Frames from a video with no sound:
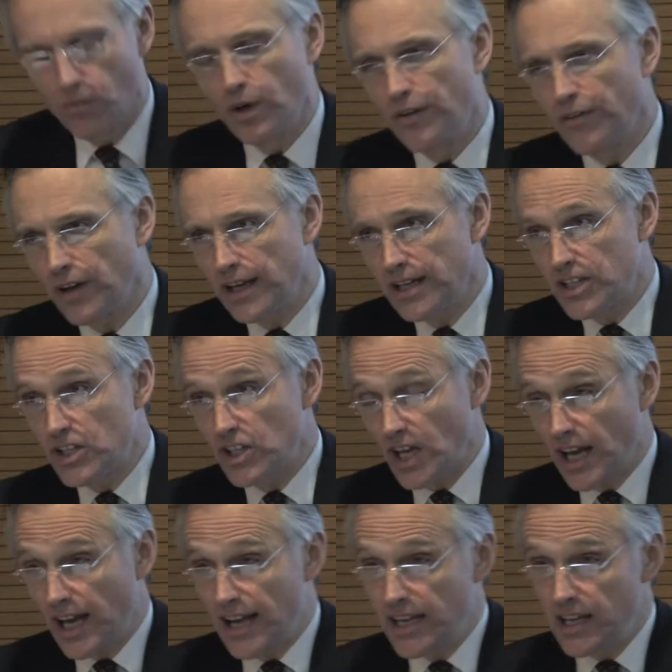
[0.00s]
we
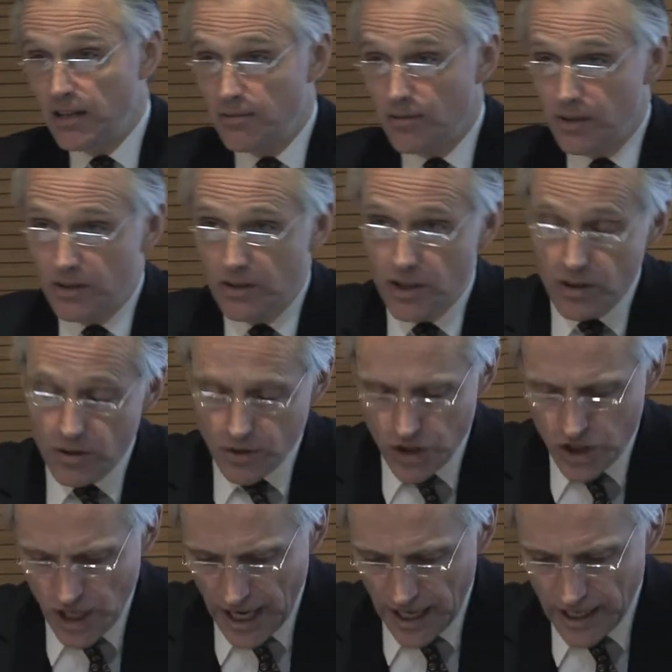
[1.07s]
face a
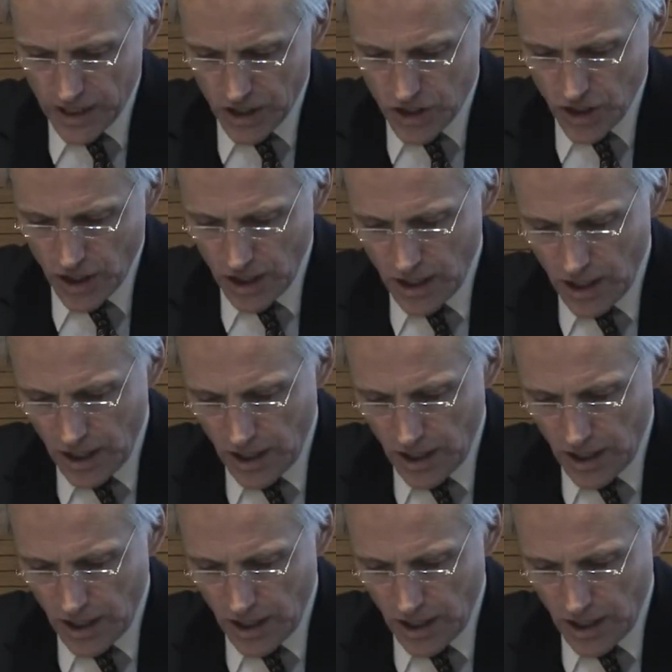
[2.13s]
huge challenge